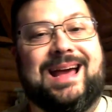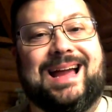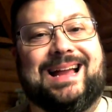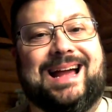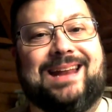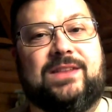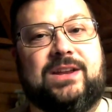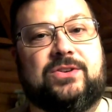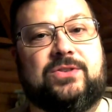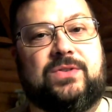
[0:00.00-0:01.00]
I got it in the
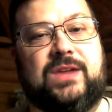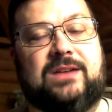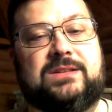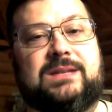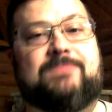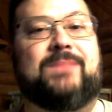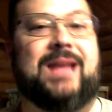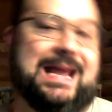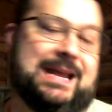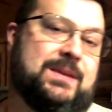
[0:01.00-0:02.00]
year 2000,
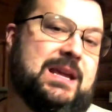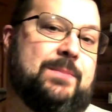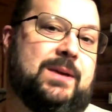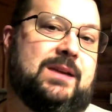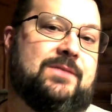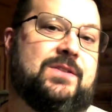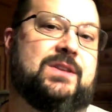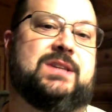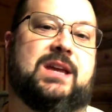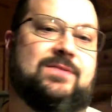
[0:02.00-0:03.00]
and I'm keeping it for the
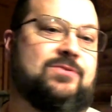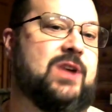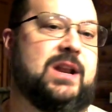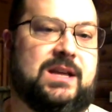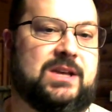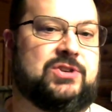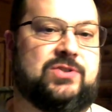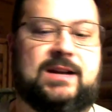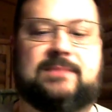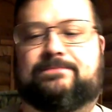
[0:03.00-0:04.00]
sake of credit history.